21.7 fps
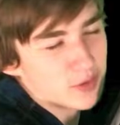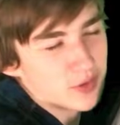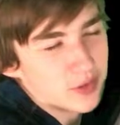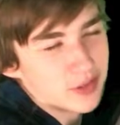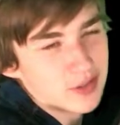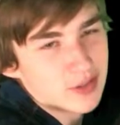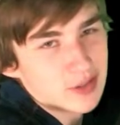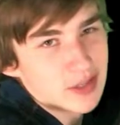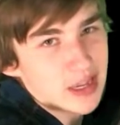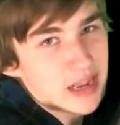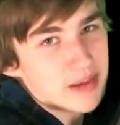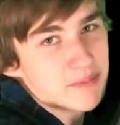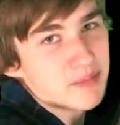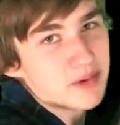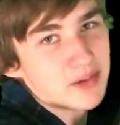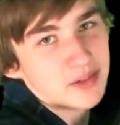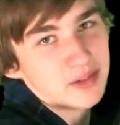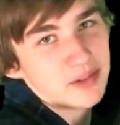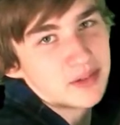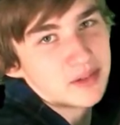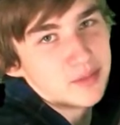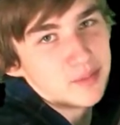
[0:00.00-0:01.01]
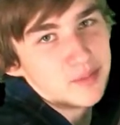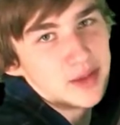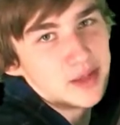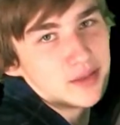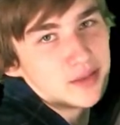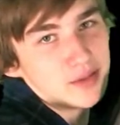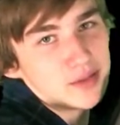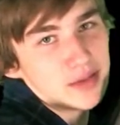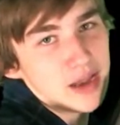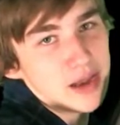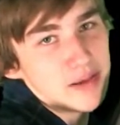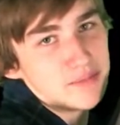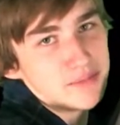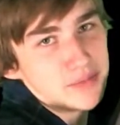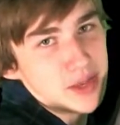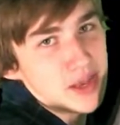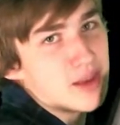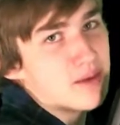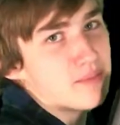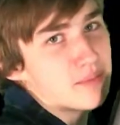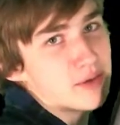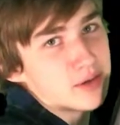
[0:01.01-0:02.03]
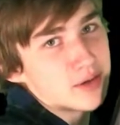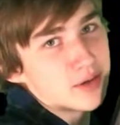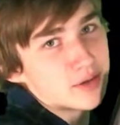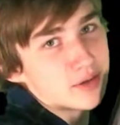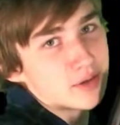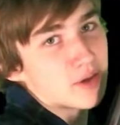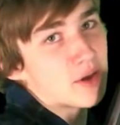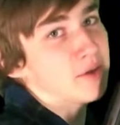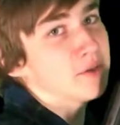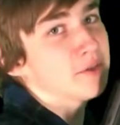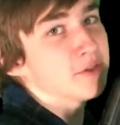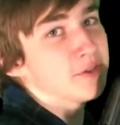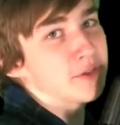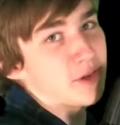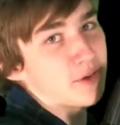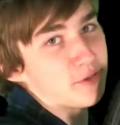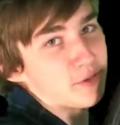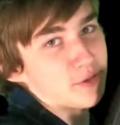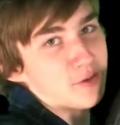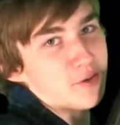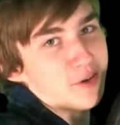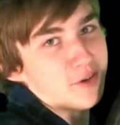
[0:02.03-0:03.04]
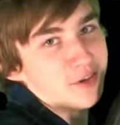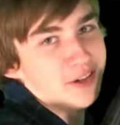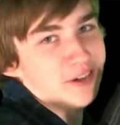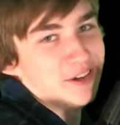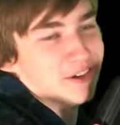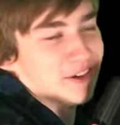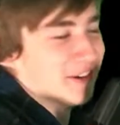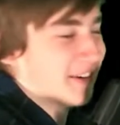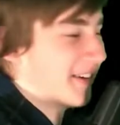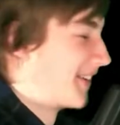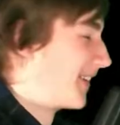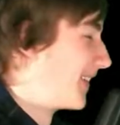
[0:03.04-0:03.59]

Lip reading: a really good game, but it doesn't make the top 10 because Undertale's on here.